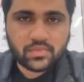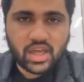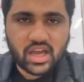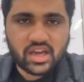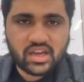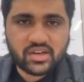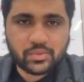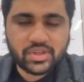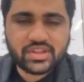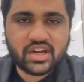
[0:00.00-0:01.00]
And
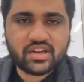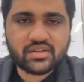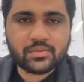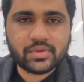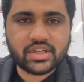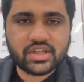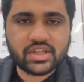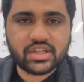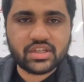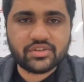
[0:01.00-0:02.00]
with that,
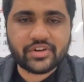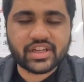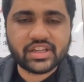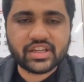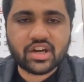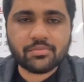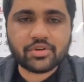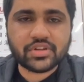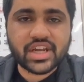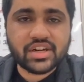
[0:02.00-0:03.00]
we finally come to
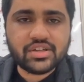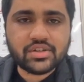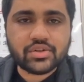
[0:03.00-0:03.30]
an end